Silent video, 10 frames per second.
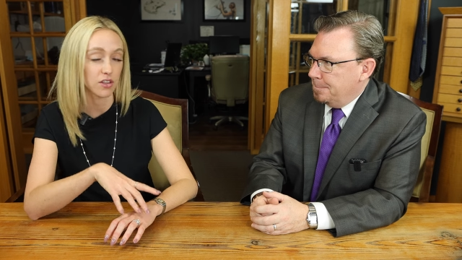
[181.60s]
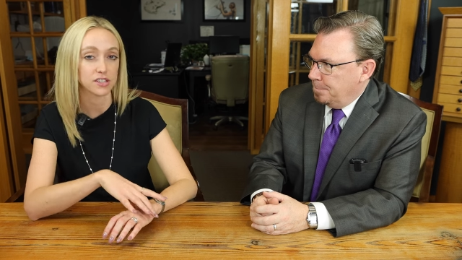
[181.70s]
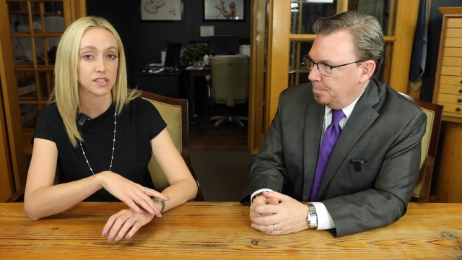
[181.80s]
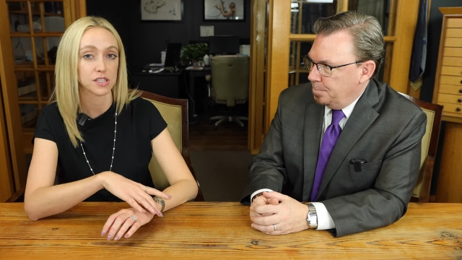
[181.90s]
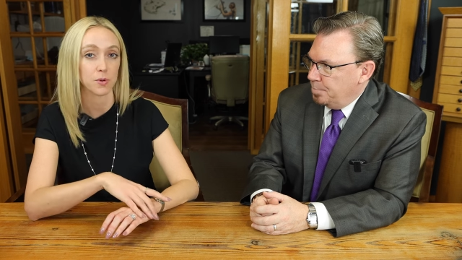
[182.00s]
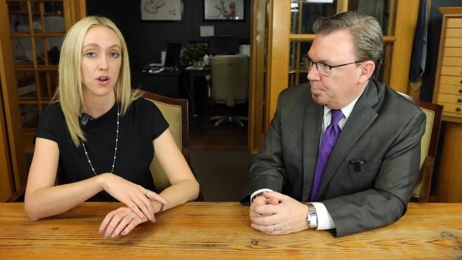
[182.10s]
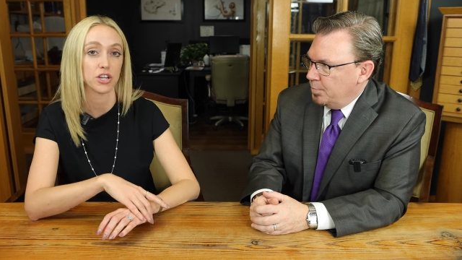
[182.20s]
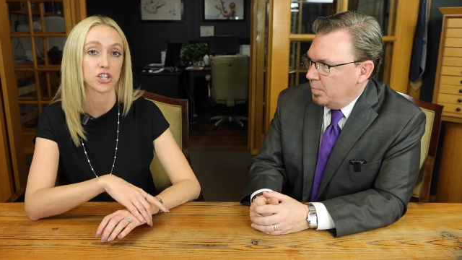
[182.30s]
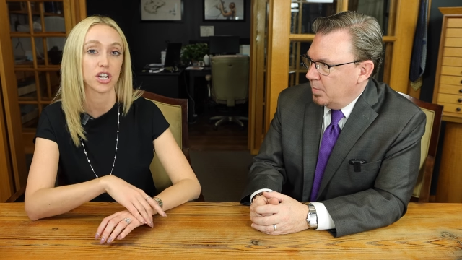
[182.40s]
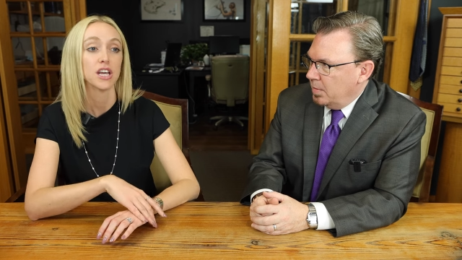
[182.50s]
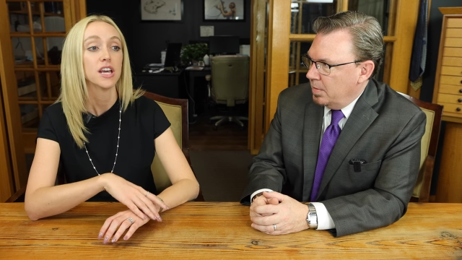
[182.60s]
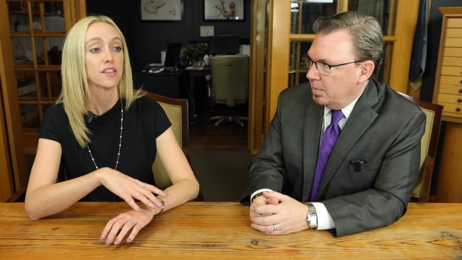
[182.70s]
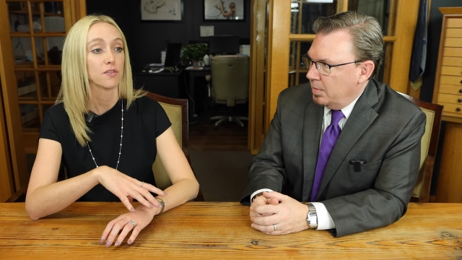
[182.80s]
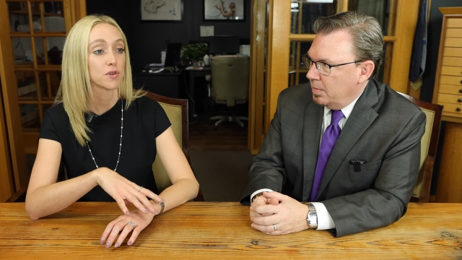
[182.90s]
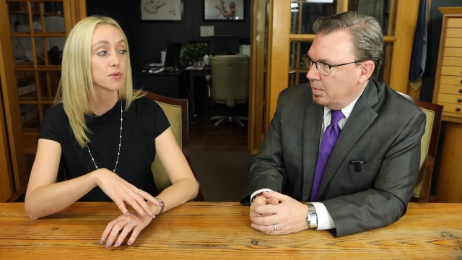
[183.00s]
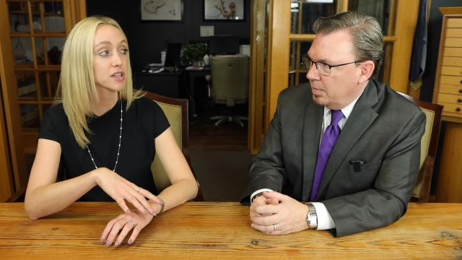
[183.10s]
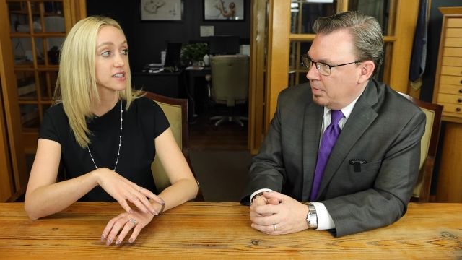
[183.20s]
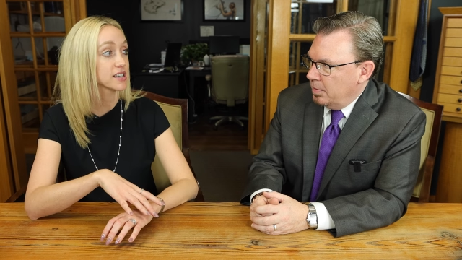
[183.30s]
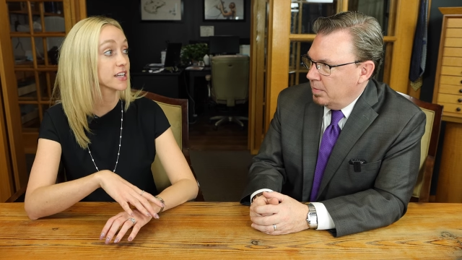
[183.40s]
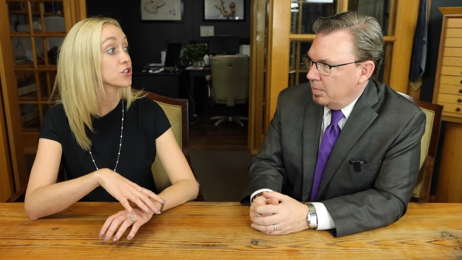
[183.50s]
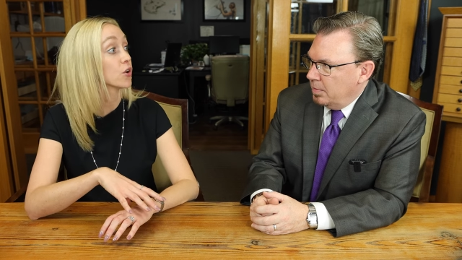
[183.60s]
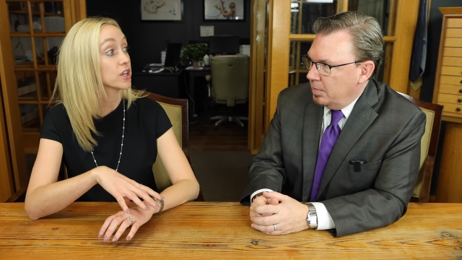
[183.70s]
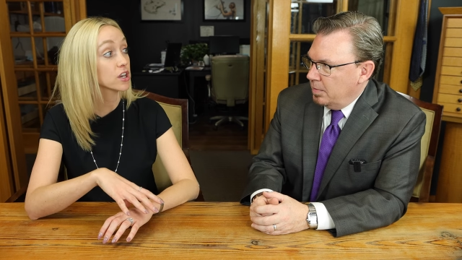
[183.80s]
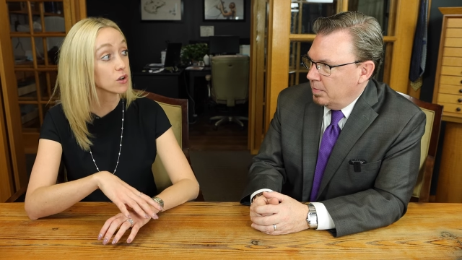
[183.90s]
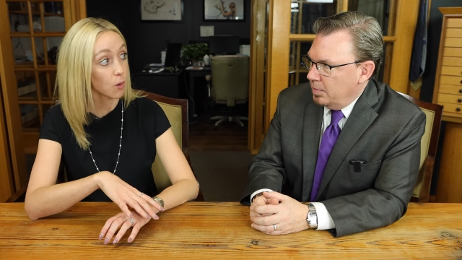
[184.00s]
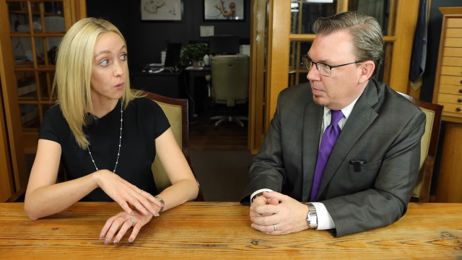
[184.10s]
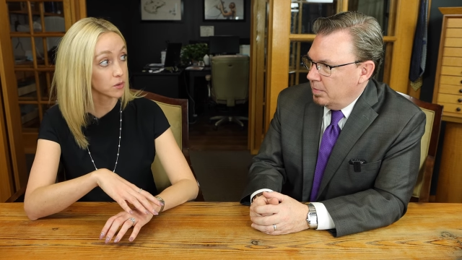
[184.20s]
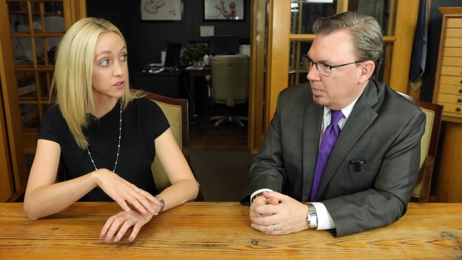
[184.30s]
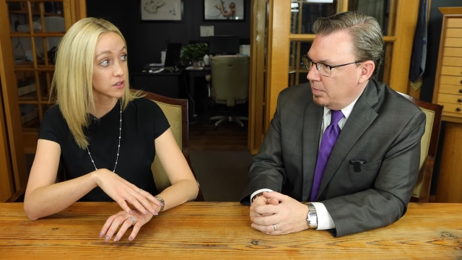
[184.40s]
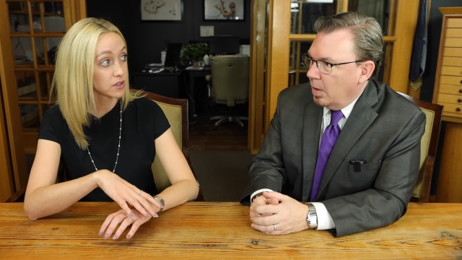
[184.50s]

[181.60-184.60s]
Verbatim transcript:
Speaker 1: all this inspiration. They've re-released it. It's only in gold.